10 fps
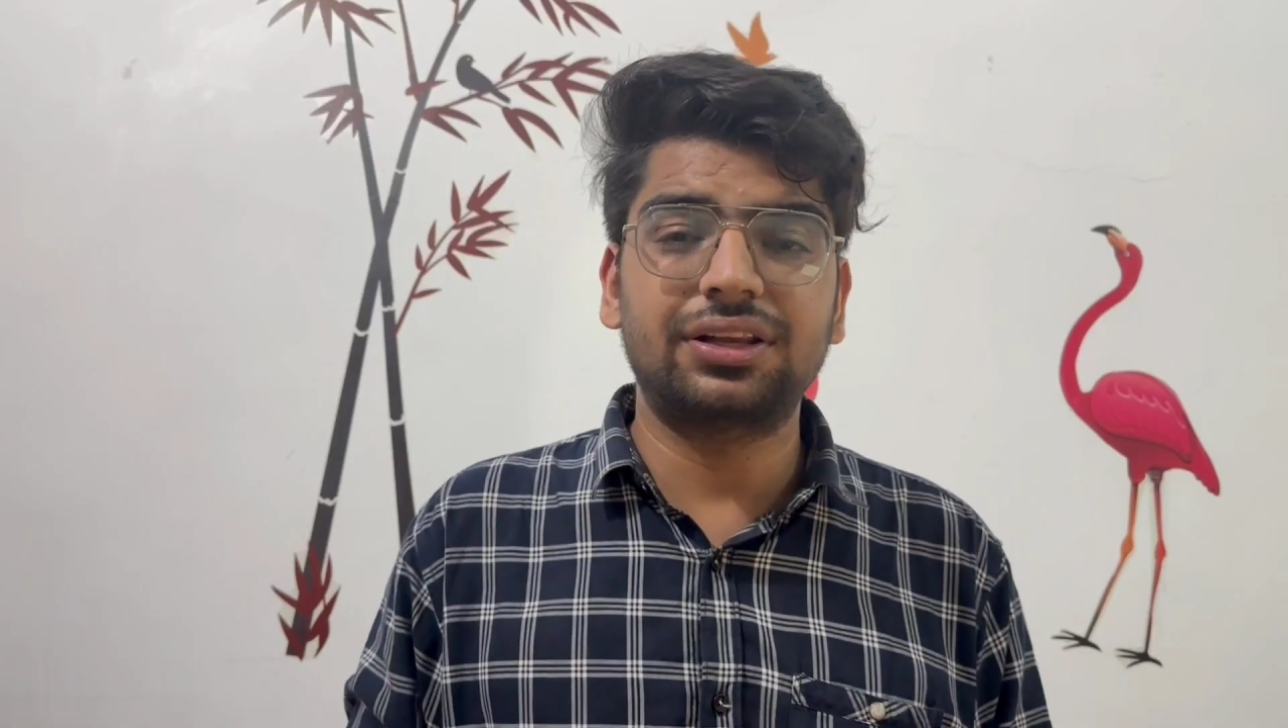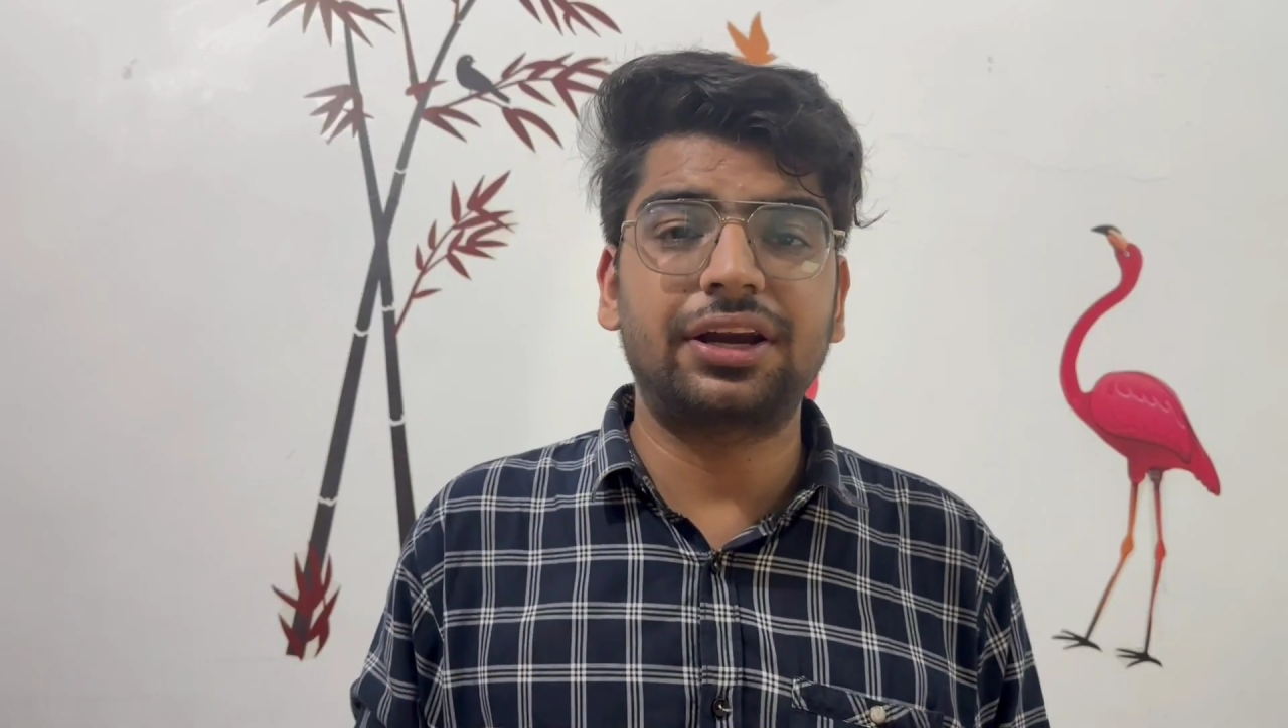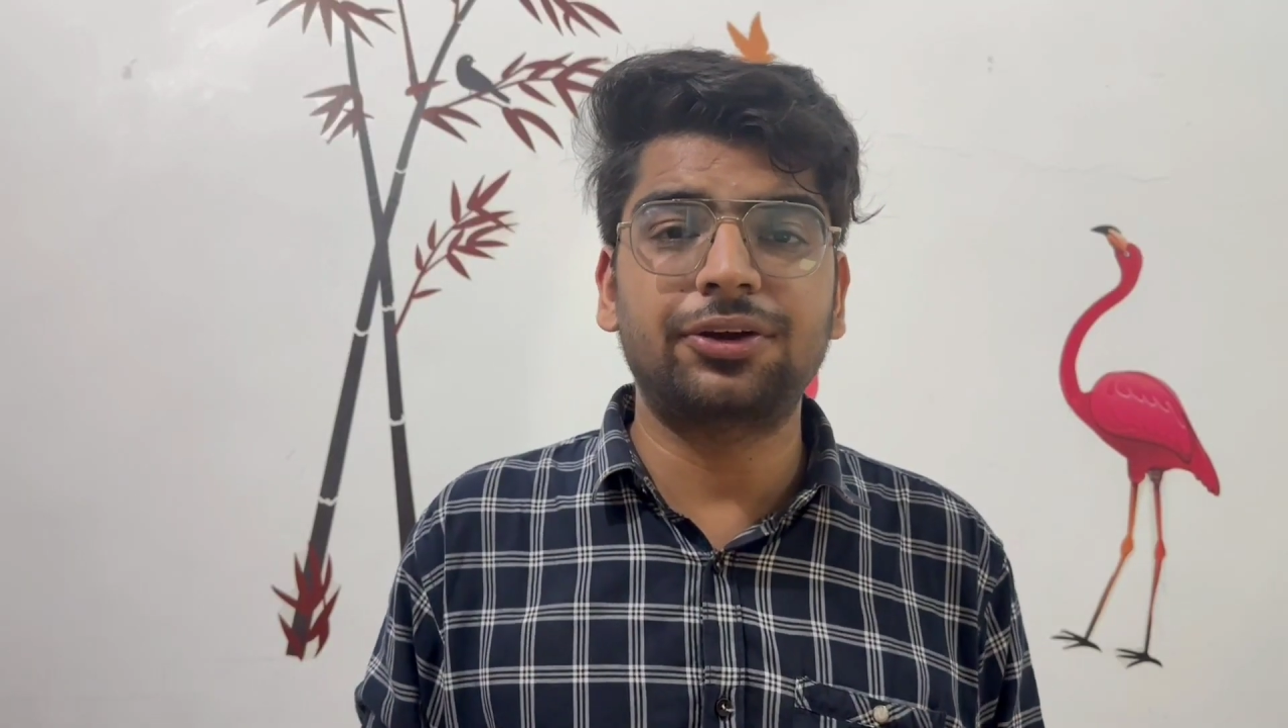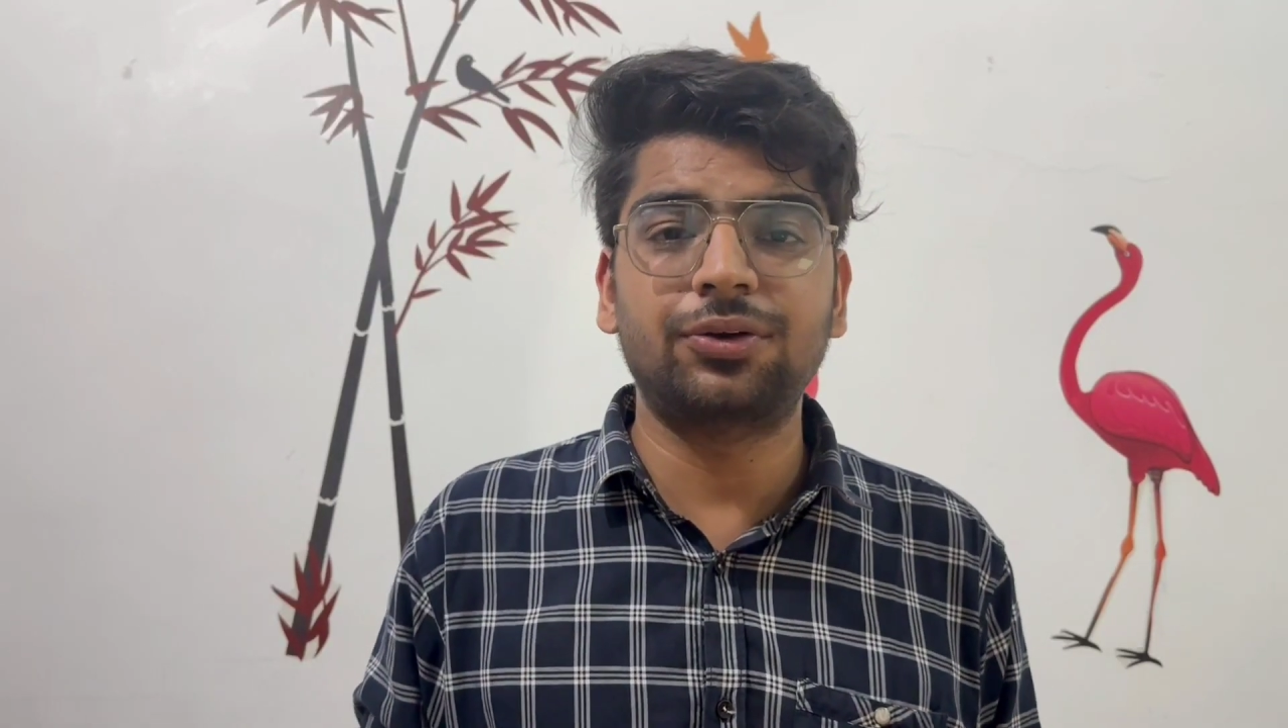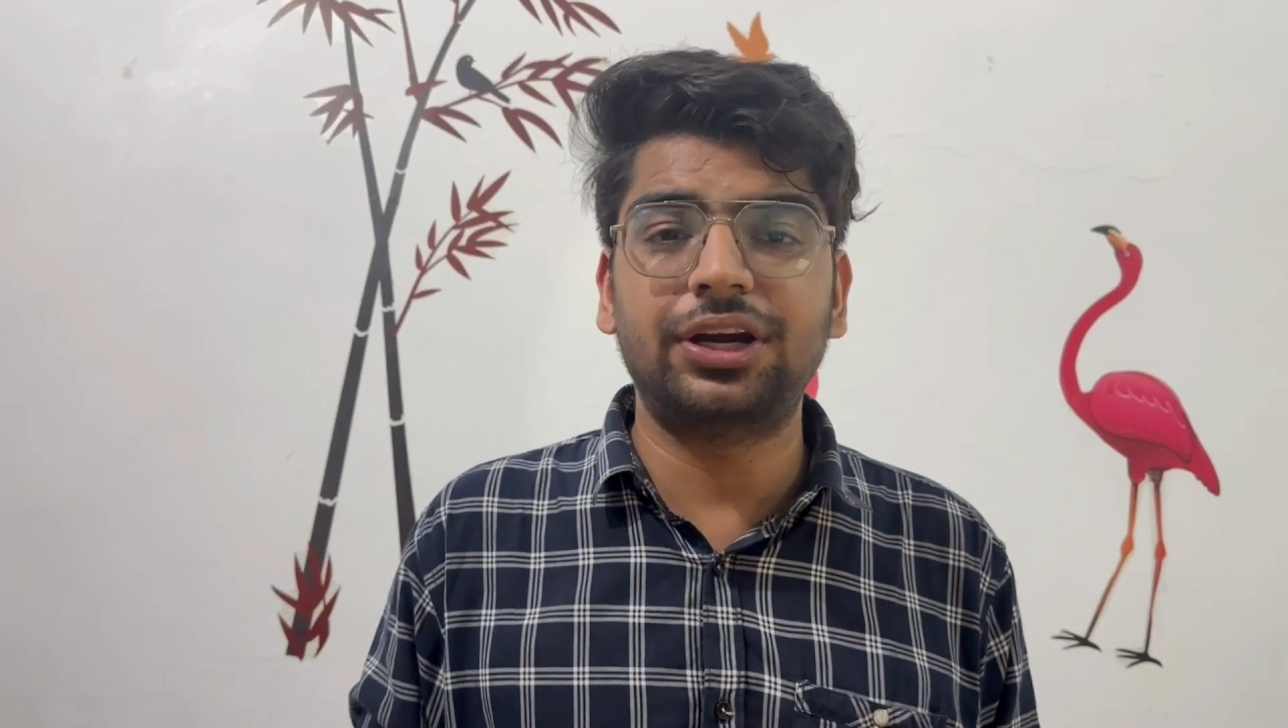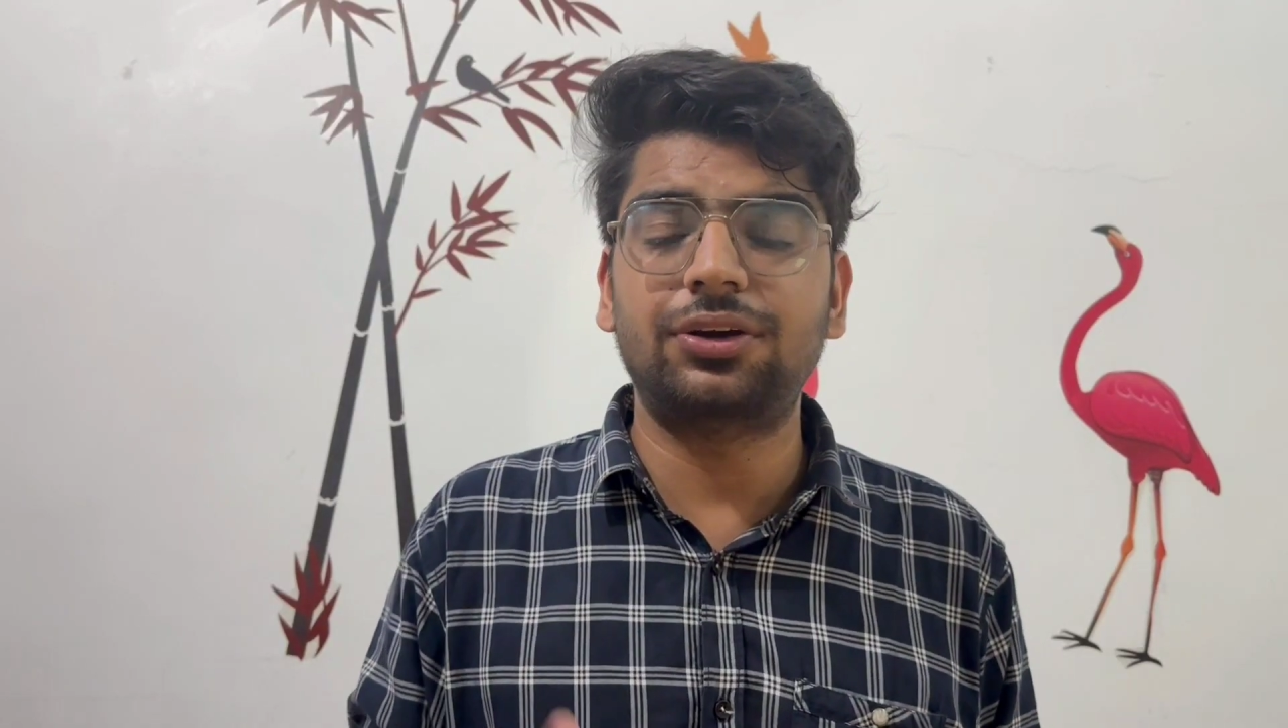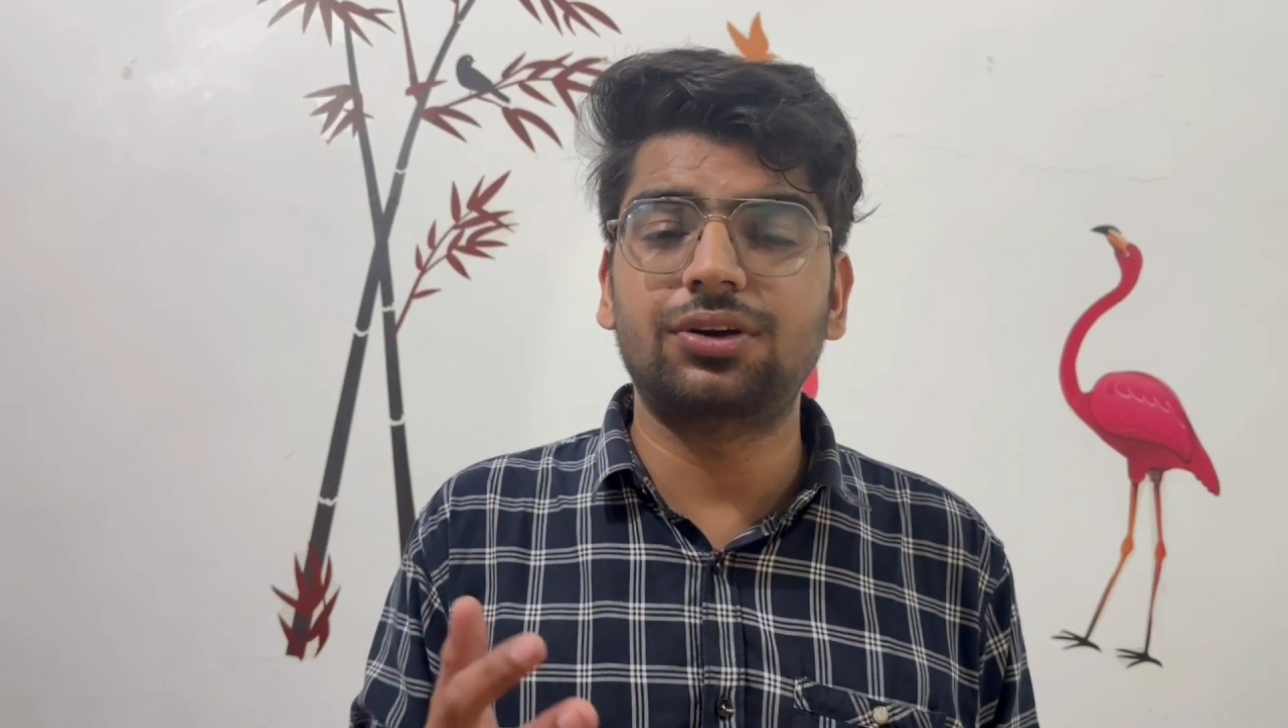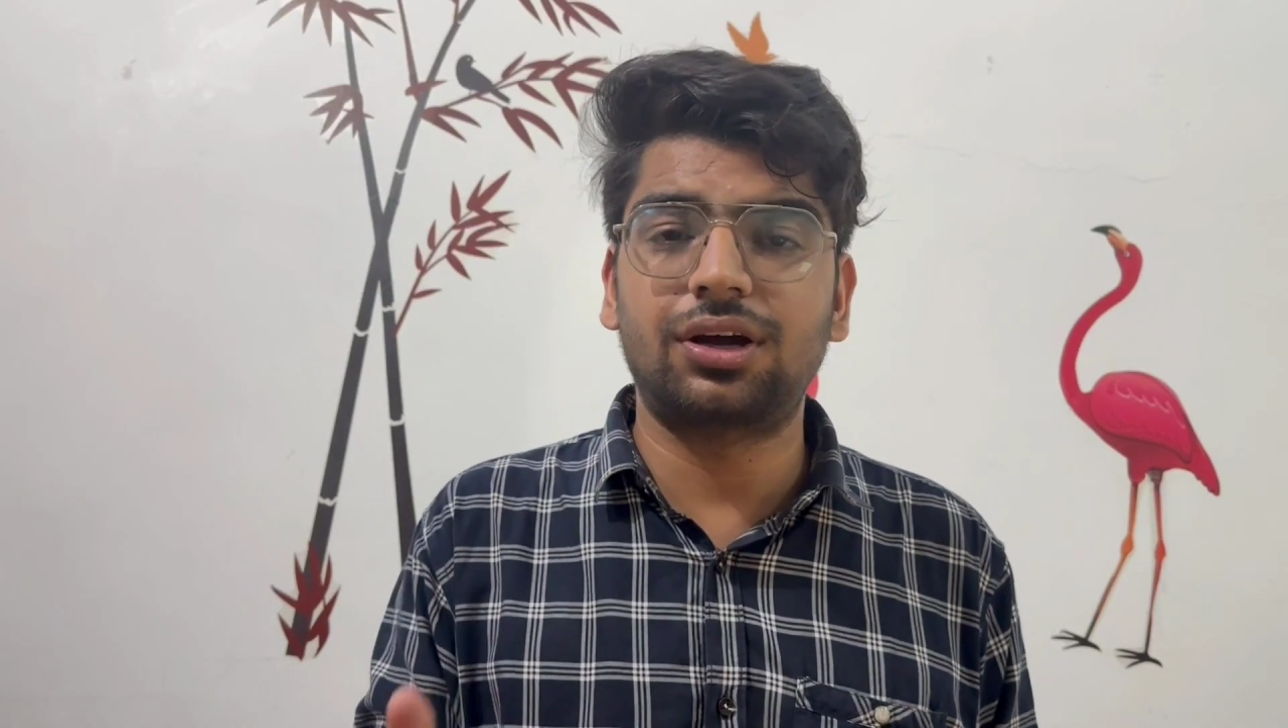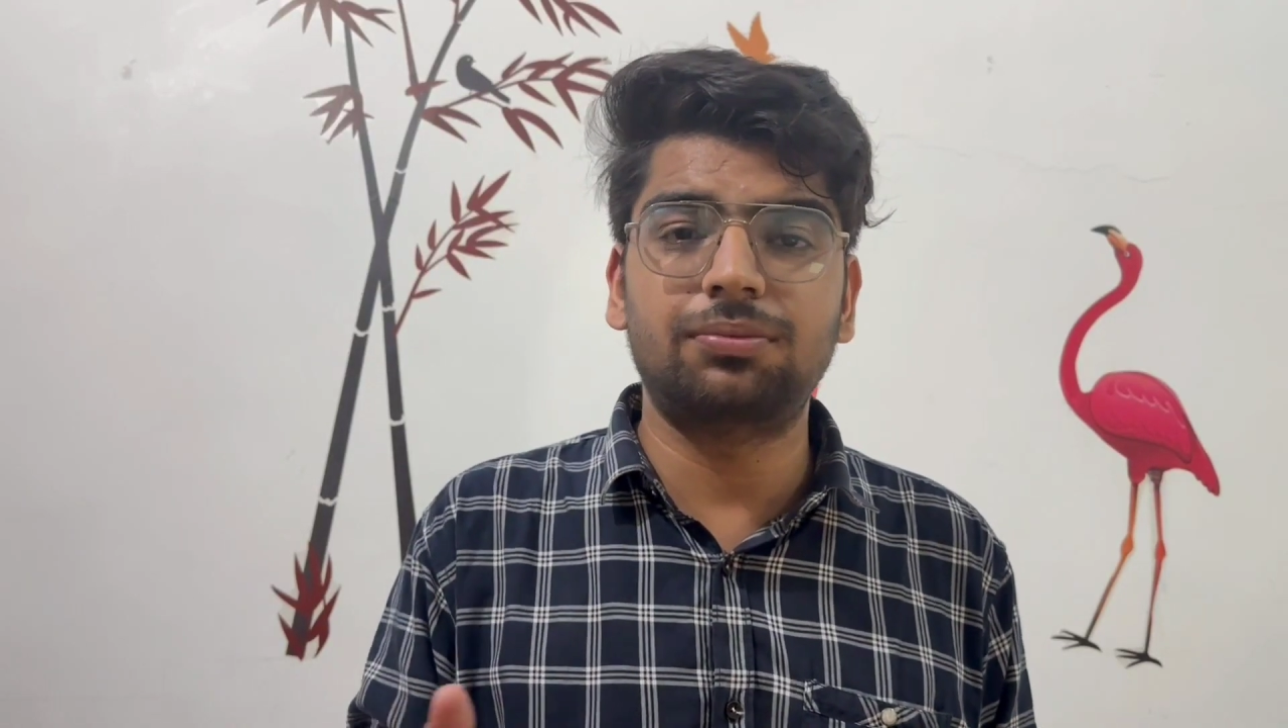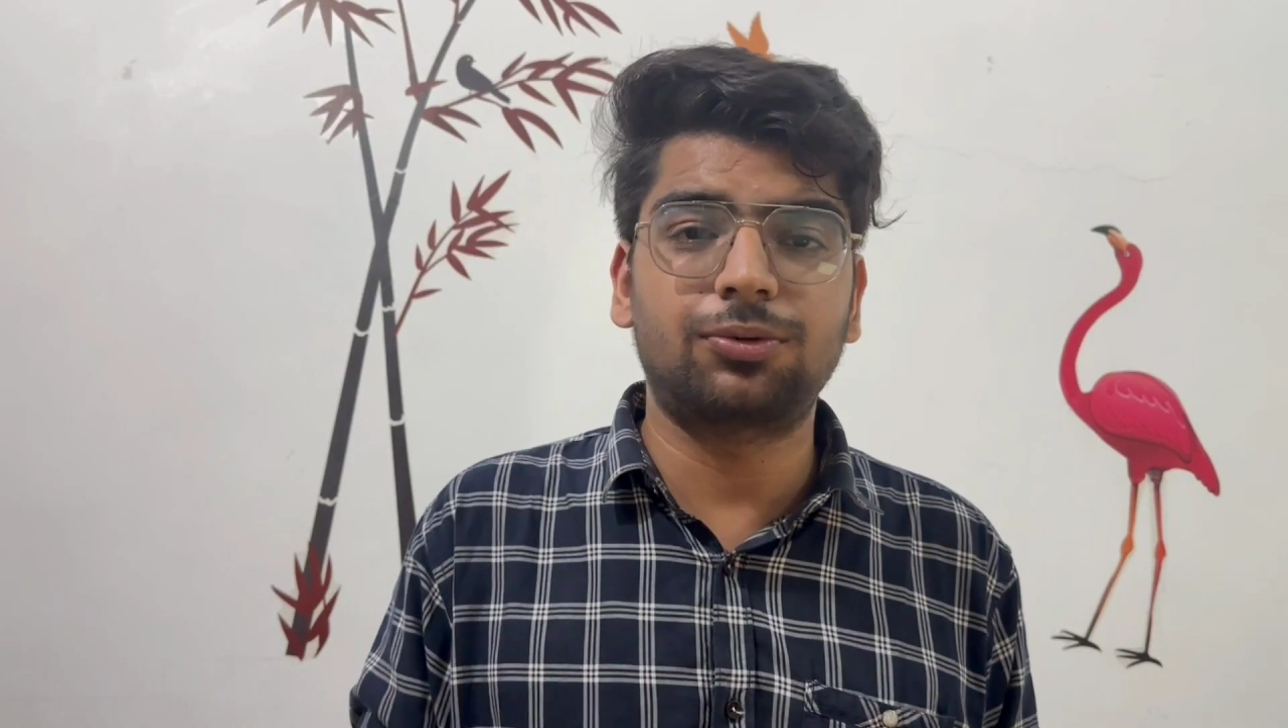that you need to
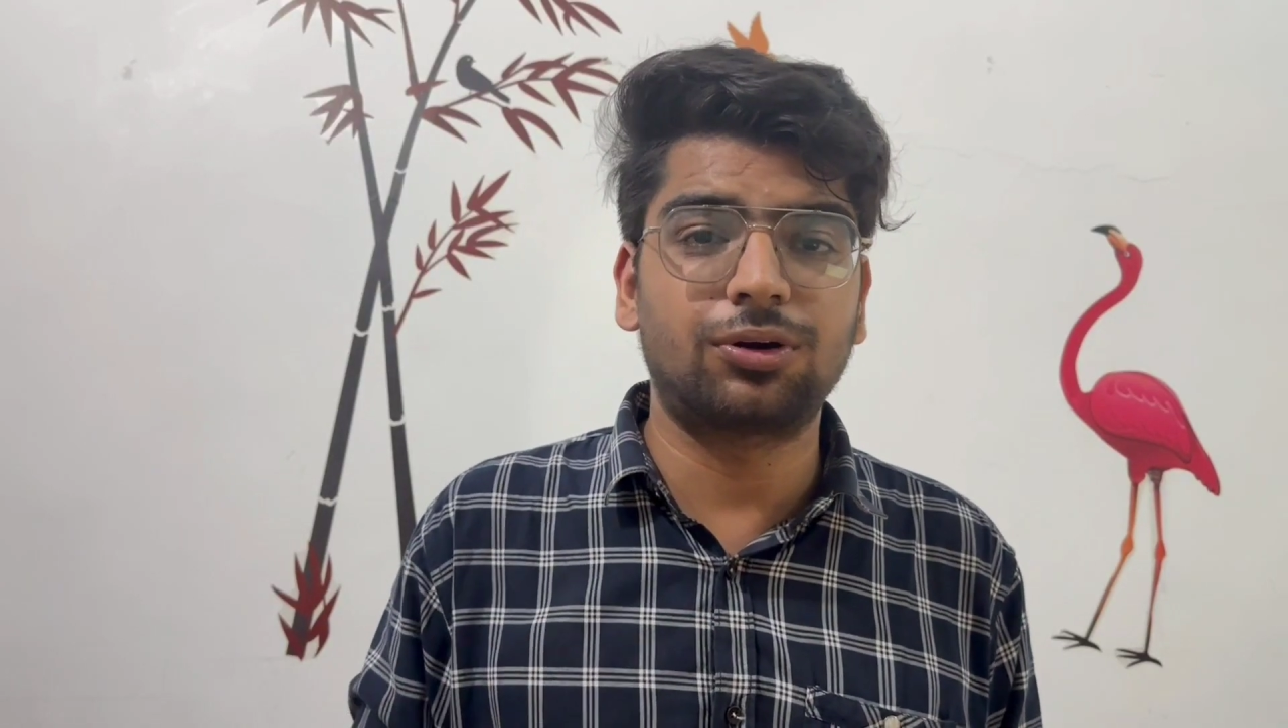learn